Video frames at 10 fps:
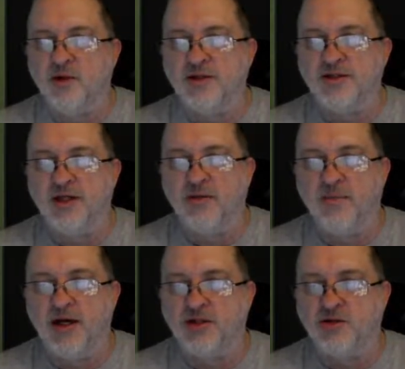sell
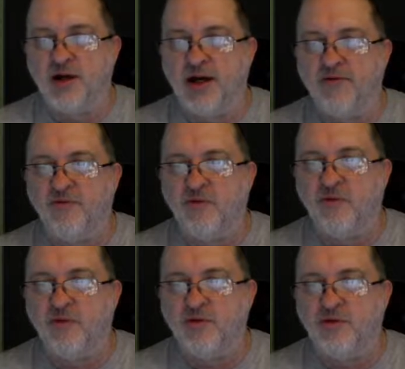by train, of
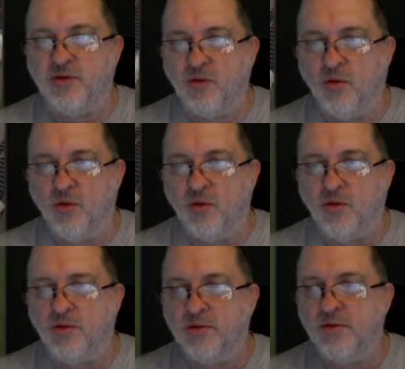course,
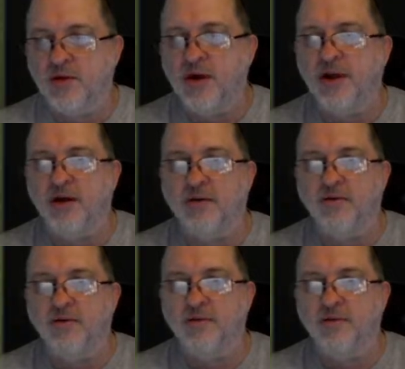or here.